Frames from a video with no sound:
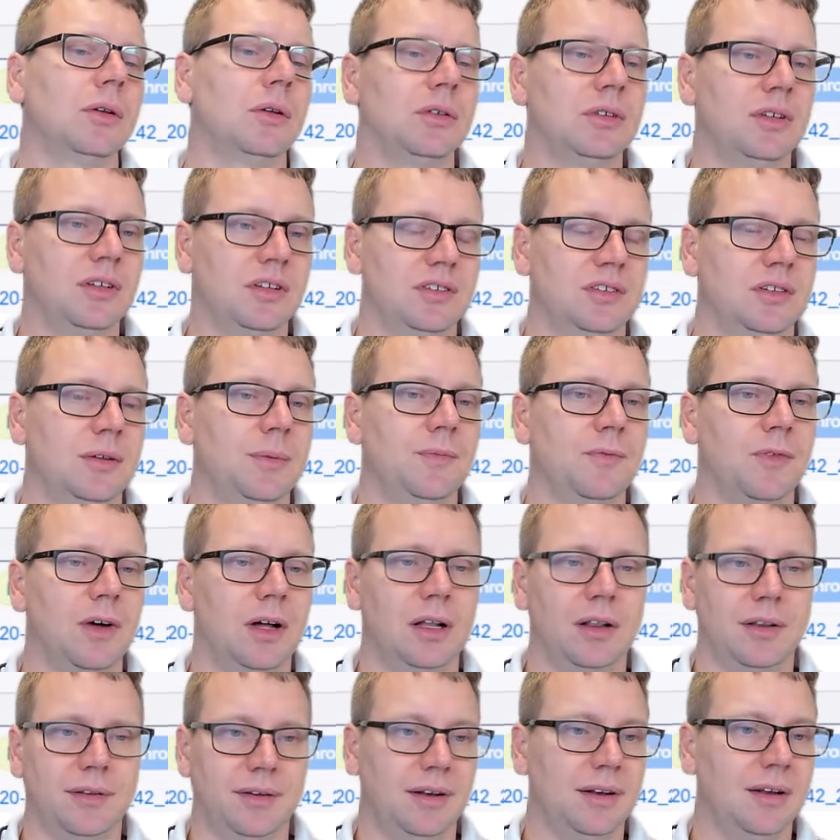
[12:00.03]
the zip
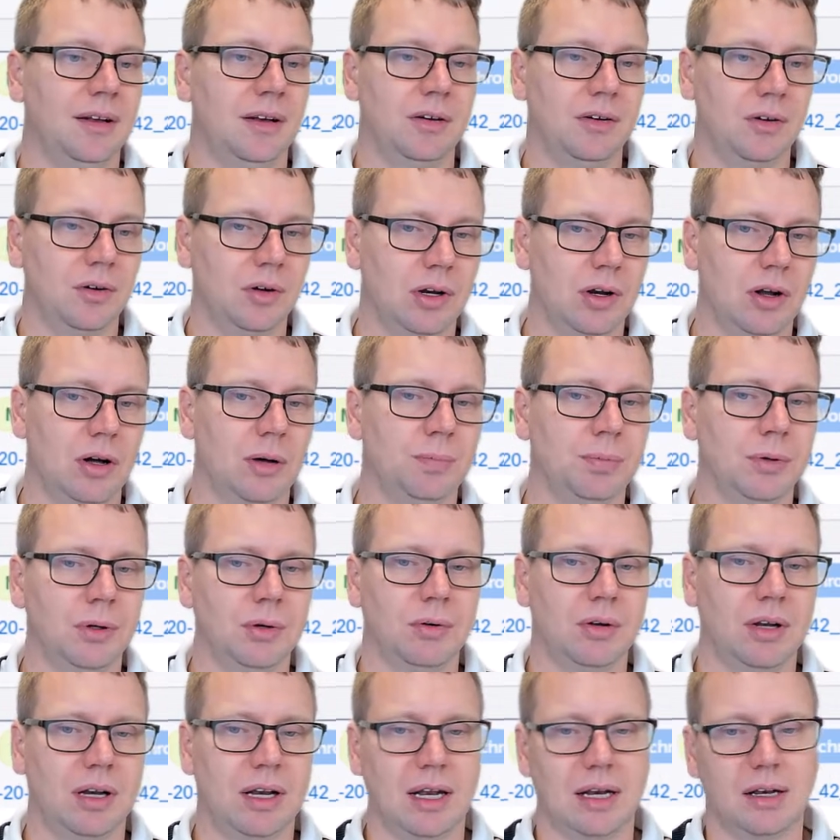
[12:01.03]
file, and then you can
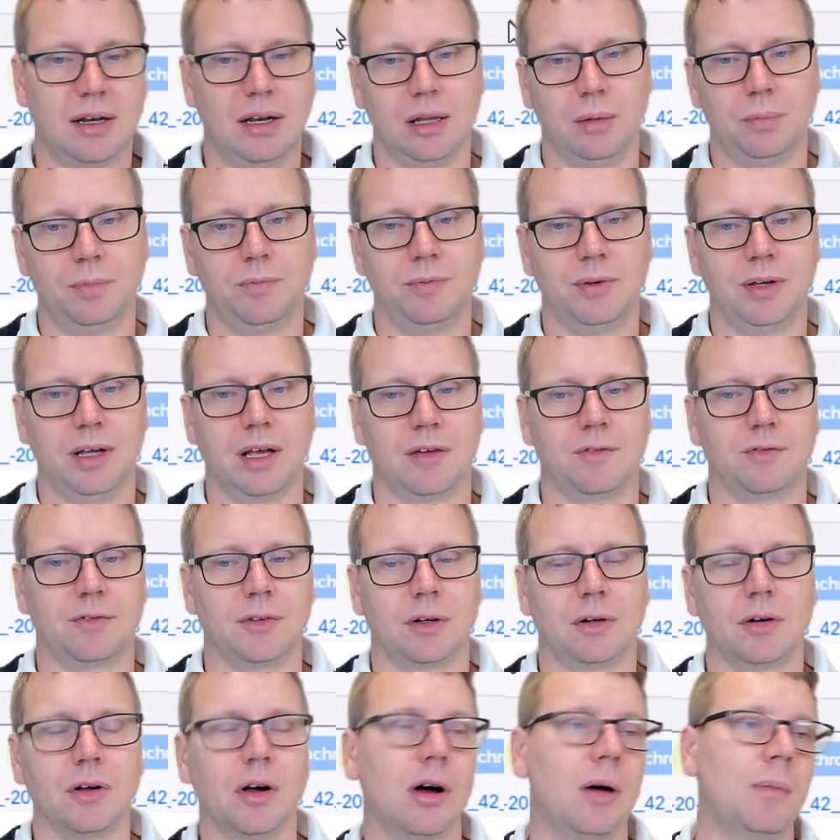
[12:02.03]
upload it at
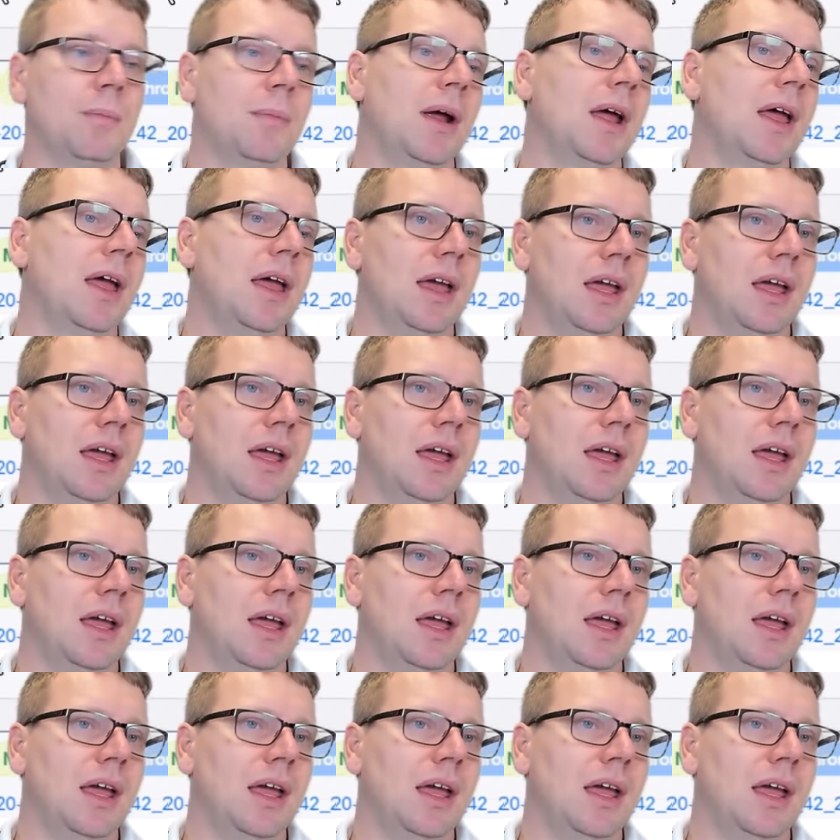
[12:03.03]
helpfigaf.com.